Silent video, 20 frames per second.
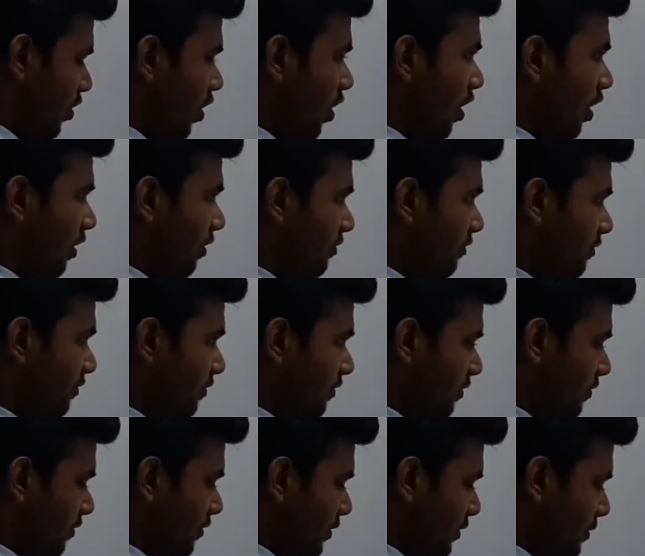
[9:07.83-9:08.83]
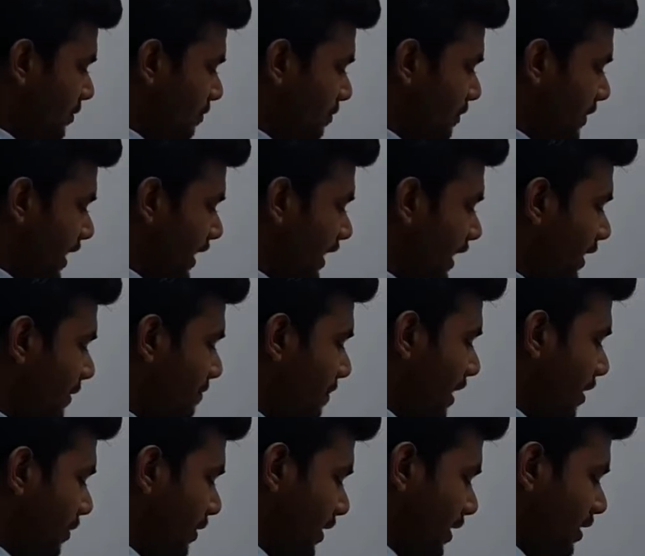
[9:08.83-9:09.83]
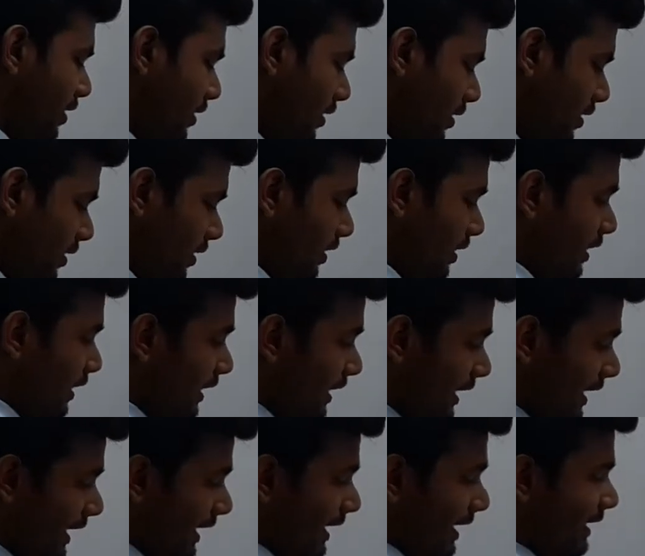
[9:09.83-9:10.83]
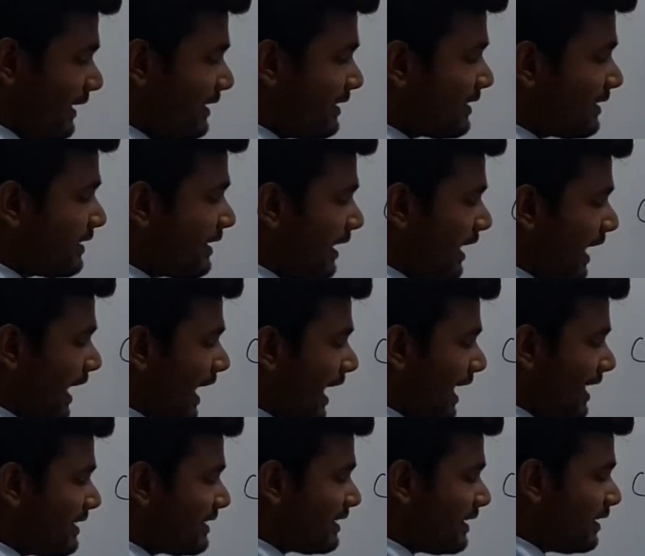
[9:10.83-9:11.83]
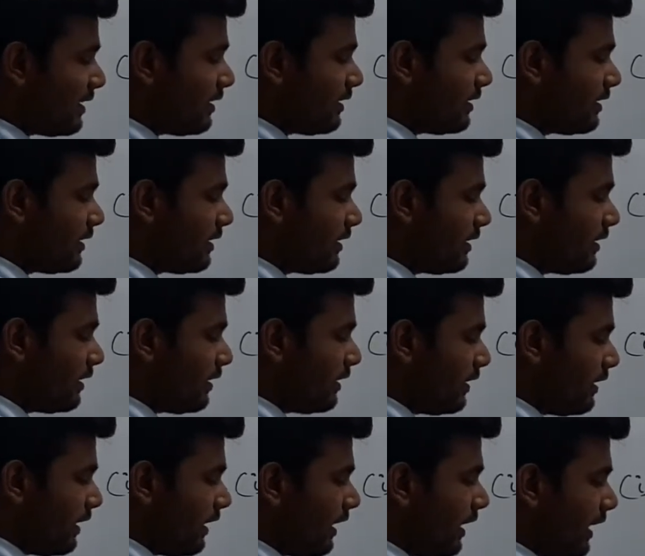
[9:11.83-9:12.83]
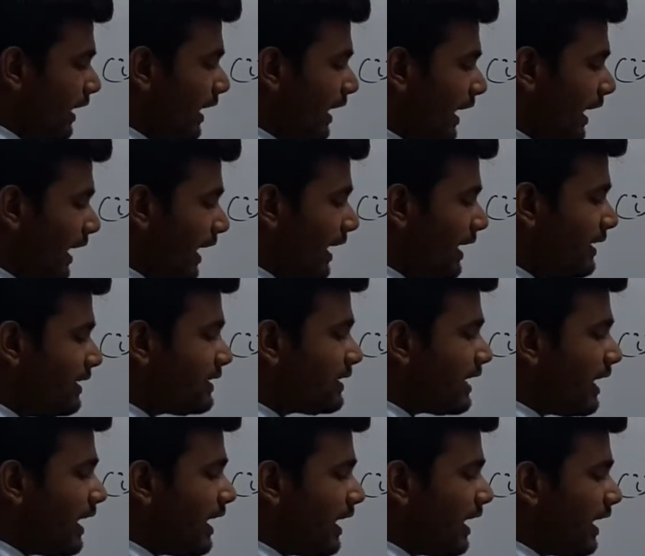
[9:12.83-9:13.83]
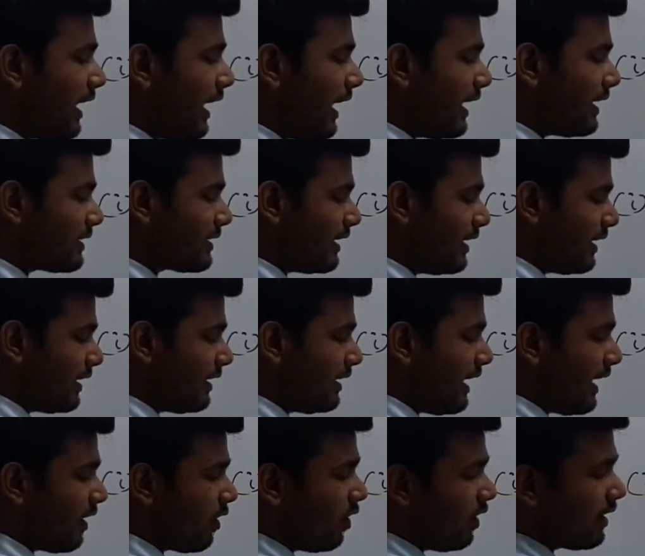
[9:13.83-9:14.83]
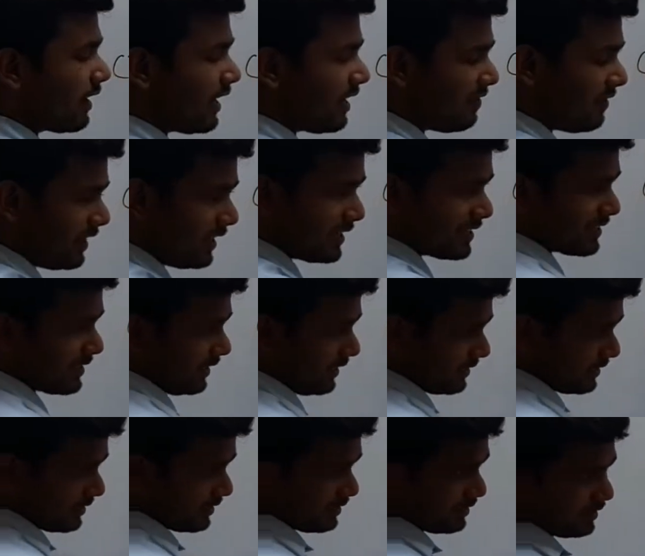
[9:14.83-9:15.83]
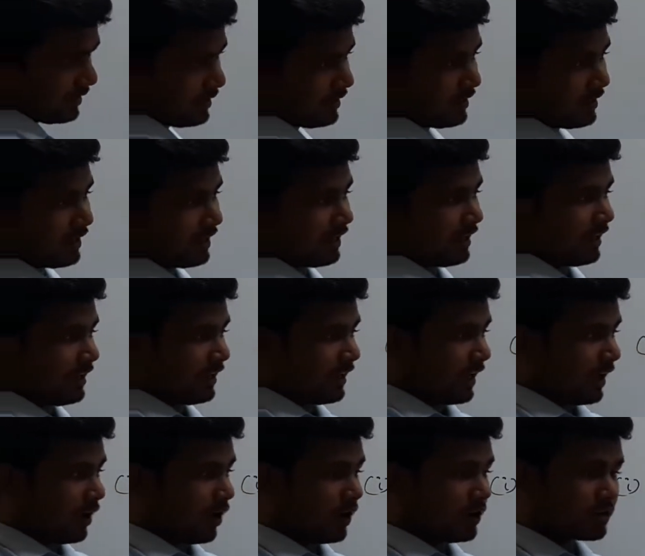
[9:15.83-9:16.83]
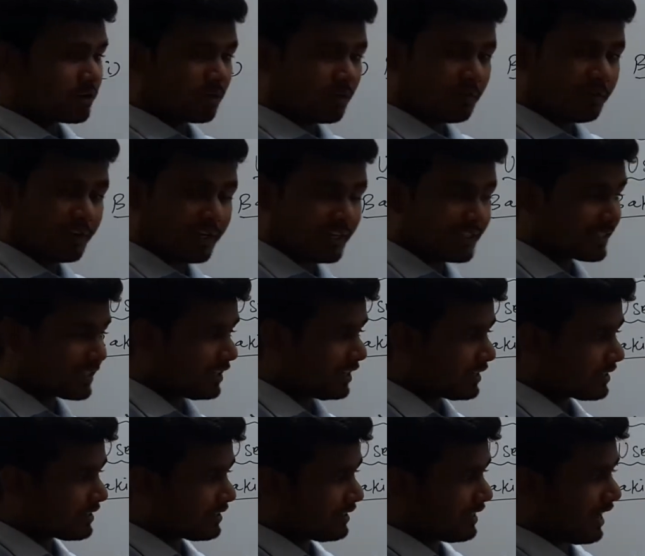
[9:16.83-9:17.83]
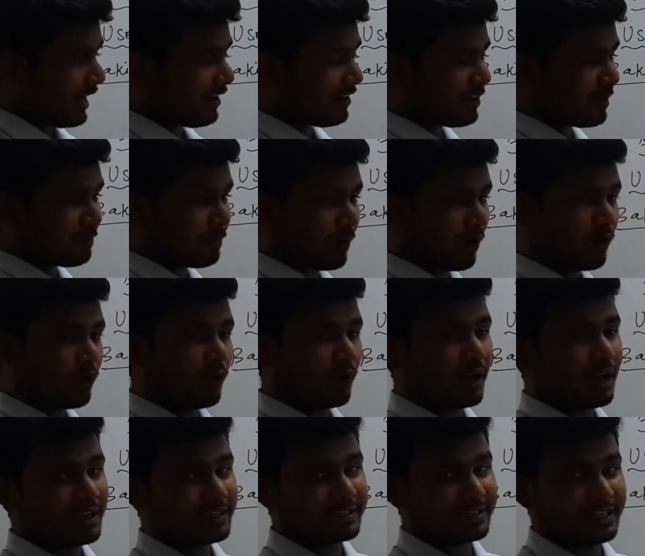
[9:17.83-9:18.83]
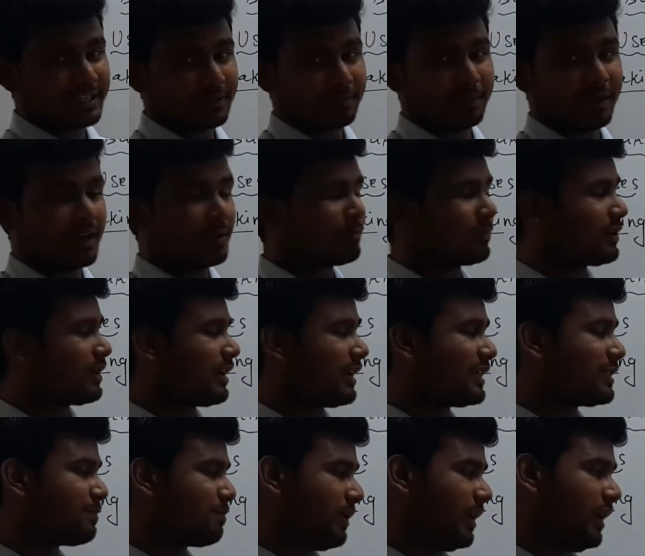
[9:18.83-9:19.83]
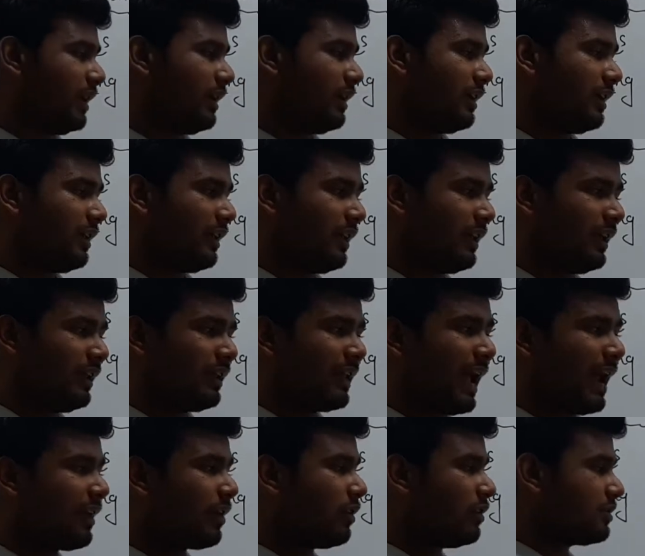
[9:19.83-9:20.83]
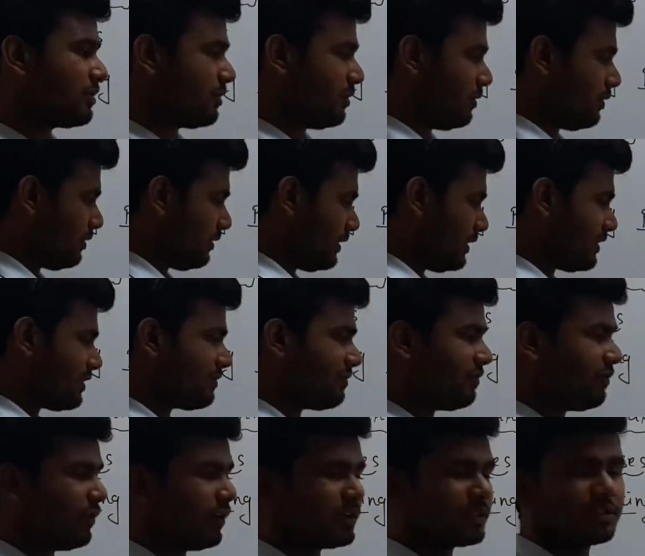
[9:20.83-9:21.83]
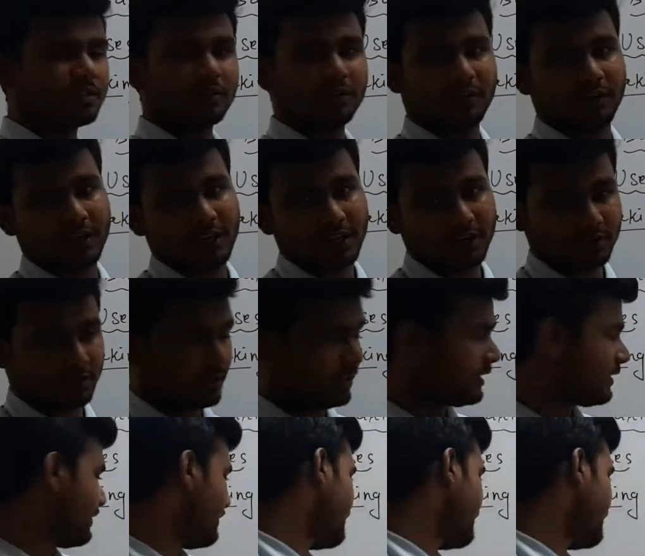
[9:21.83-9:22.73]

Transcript: of baking powder is as a antacid, that already we discussed. Also we discussed that the pakoras it become crispy. In that also this first reaction is